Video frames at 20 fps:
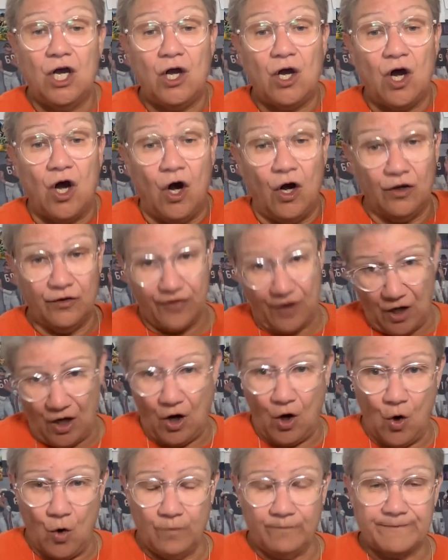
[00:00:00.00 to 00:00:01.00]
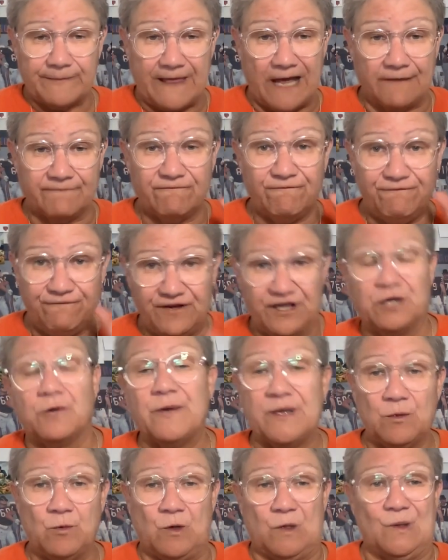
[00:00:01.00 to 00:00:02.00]
Although I'm
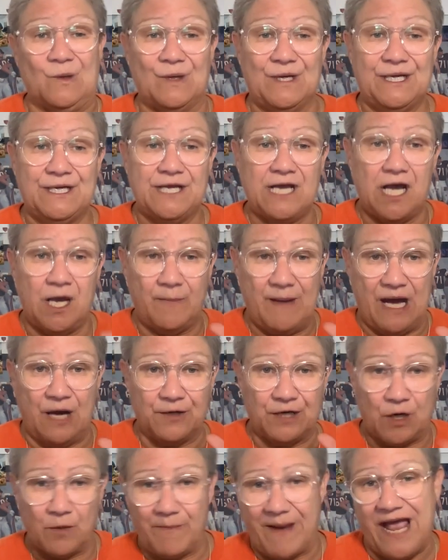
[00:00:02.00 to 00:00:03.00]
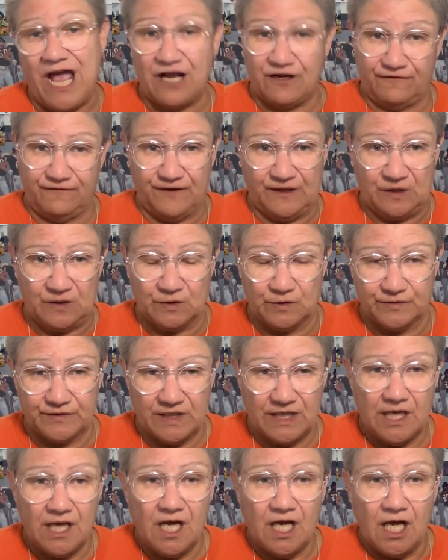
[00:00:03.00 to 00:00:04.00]
very worried about our backfield.
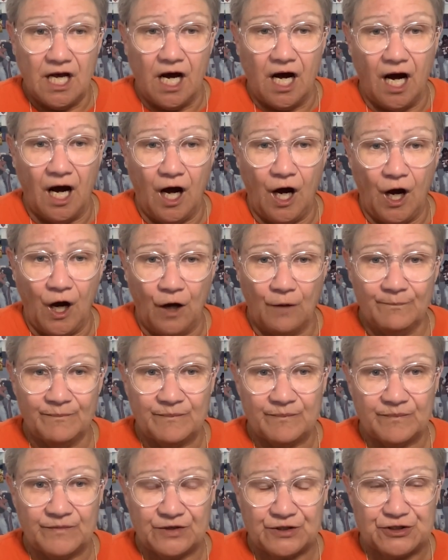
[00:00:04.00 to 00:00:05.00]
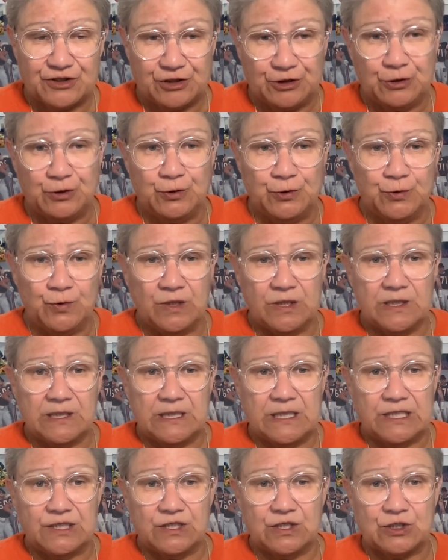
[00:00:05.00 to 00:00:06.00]
The
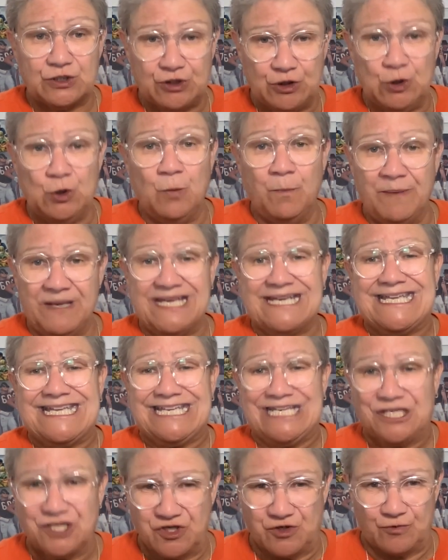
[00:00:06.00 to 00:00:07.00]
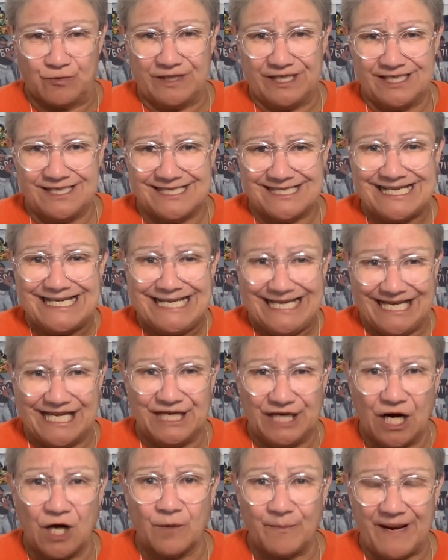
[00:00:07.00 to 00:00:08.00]
two big injuries
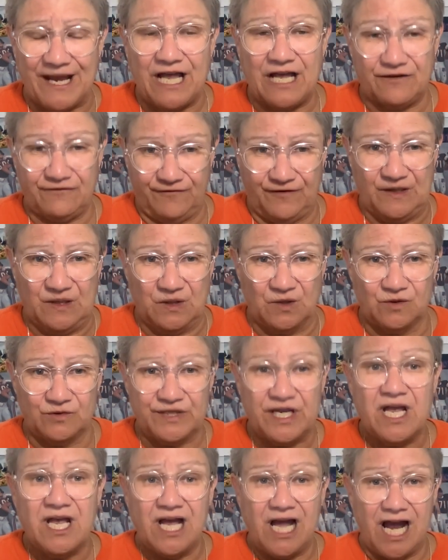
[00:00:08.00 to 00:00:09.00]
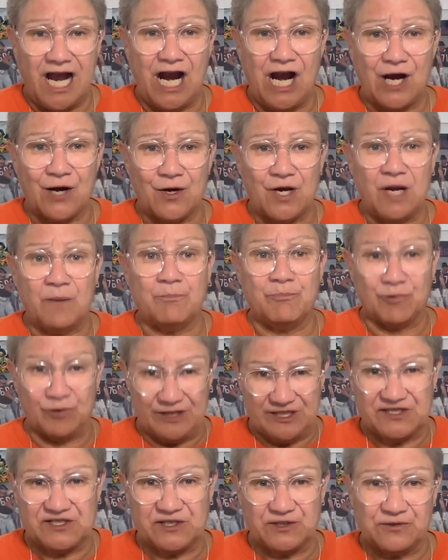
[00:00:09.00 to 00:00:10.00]
in our backfield are
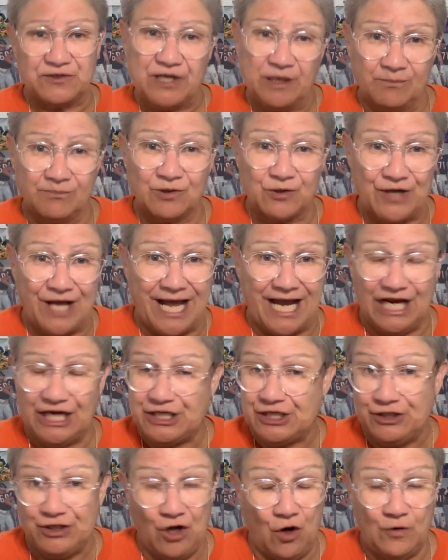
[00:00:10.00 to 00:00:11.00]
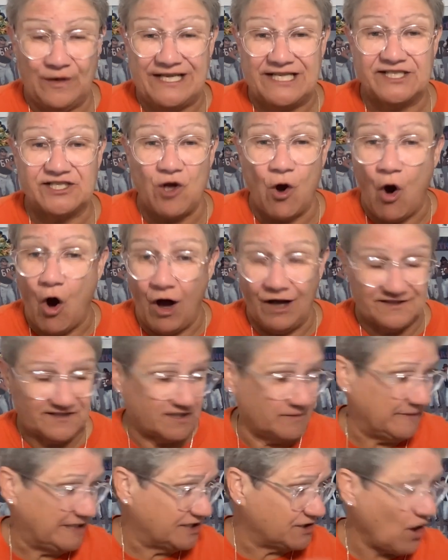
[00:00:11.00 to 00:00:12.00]
Brisker, number 9. You know he's
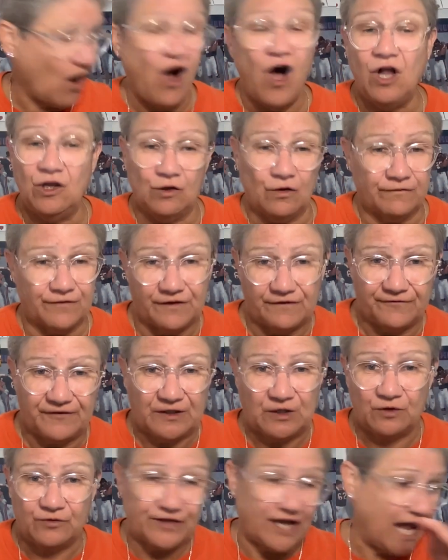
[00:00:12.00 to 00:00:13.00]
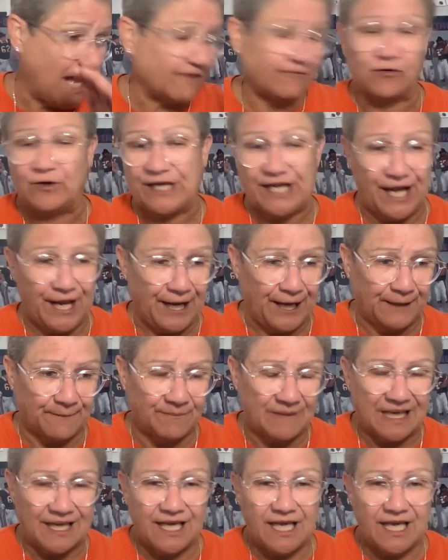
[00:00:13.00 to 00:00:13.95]
awesome. He's all over the field every game.